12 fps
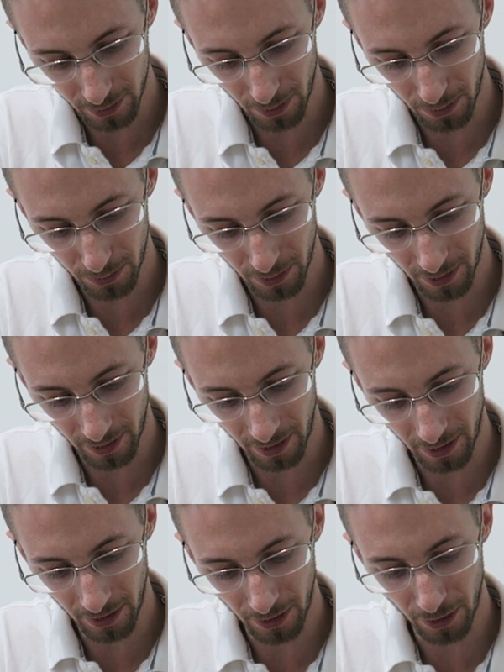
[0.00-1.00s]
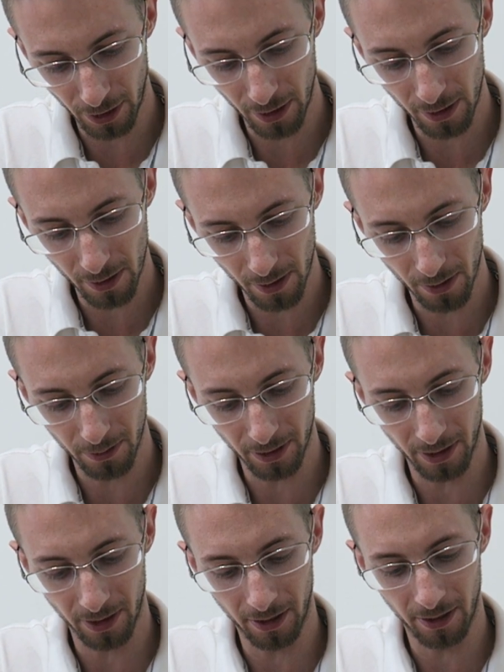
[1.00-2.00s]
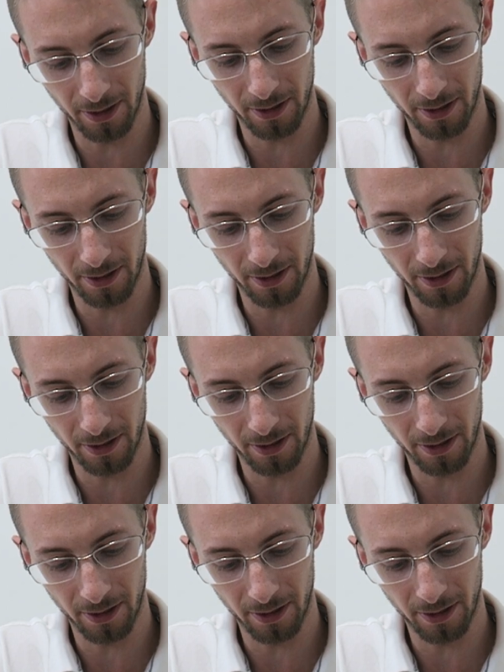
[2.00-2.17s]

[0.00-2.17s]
goes in here. Okay,